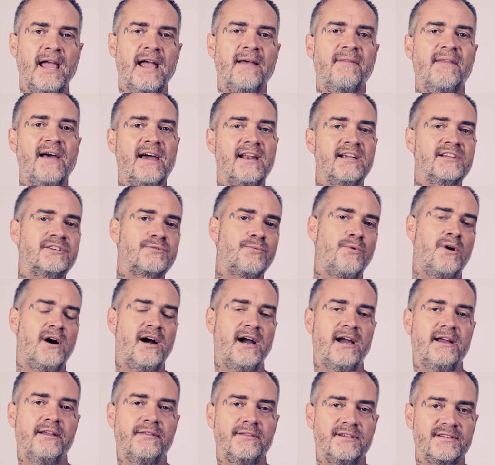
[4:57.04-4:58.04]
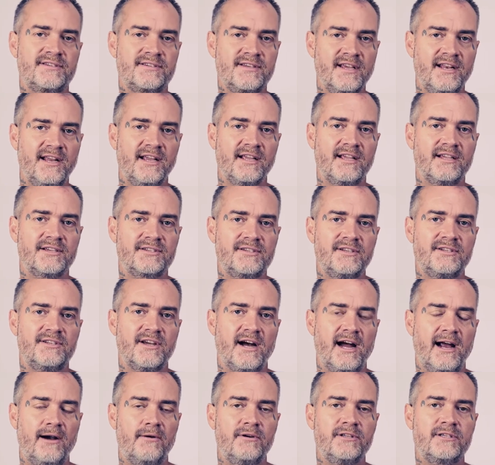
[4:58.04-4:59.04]
And that is why the cynic is the
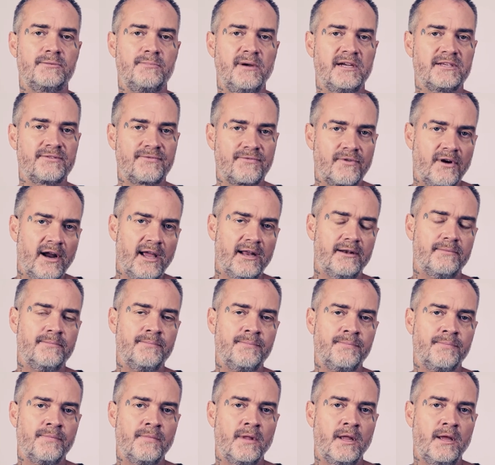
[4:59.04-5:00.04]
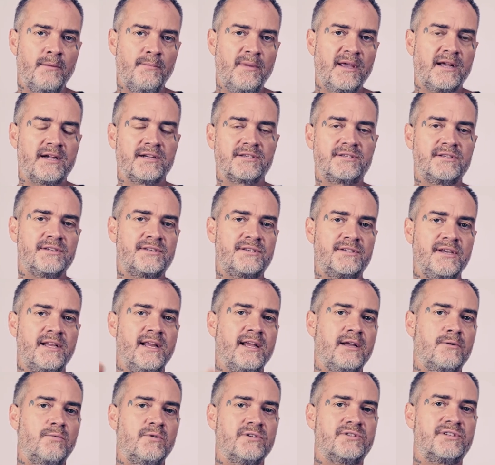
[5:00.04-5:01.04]
tyrant's best friend. Because the
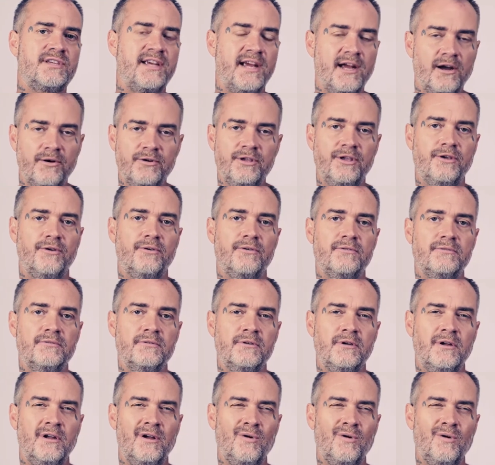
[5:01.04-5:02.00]
cynic will tell you,